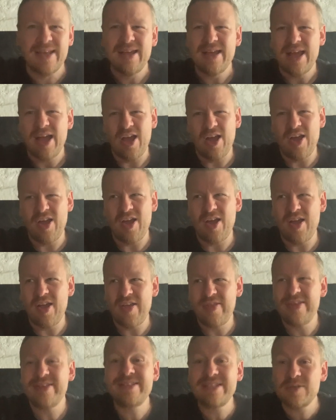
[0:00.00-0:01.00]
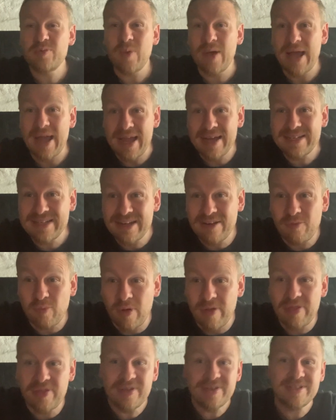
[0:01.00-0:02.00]
This is where I did have
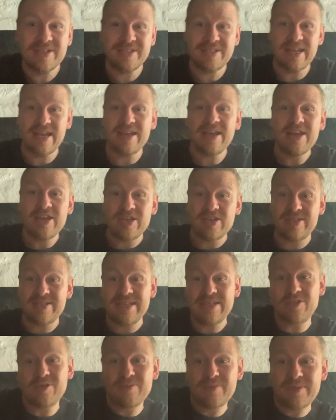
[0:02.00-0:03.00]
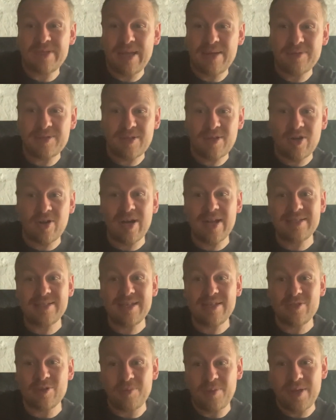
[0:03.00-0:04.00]
one thing to say. You see sometimes karate
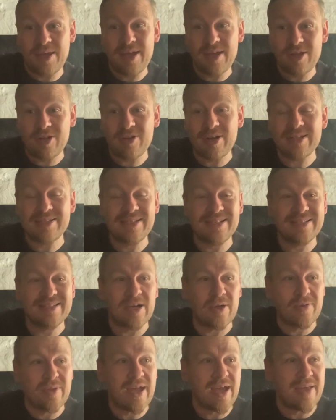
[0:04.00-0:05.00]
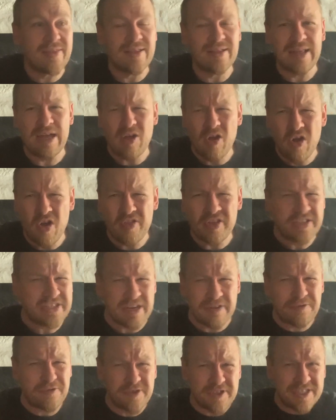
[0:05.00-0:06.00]
is up here, karate is down there, and they're like, oh, the
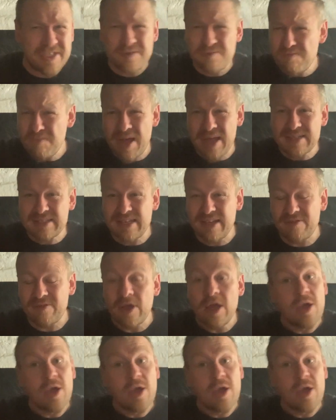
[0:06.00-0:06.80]
difference is massive.